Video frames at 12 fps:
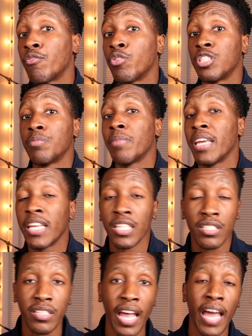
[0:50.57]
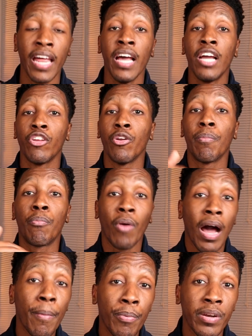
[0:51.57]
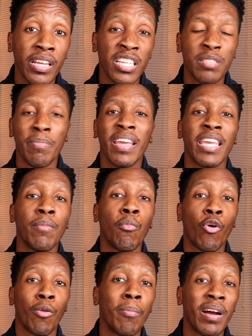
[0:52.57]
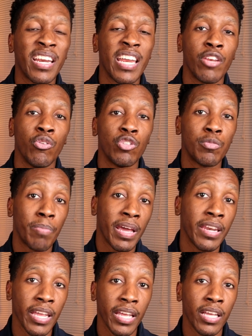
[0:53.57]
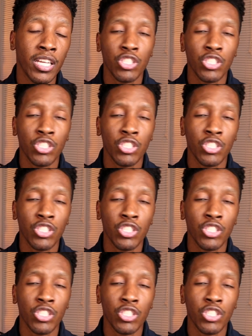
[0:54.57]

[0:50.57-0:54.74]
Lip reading: which means that your property is making more money than you're spending.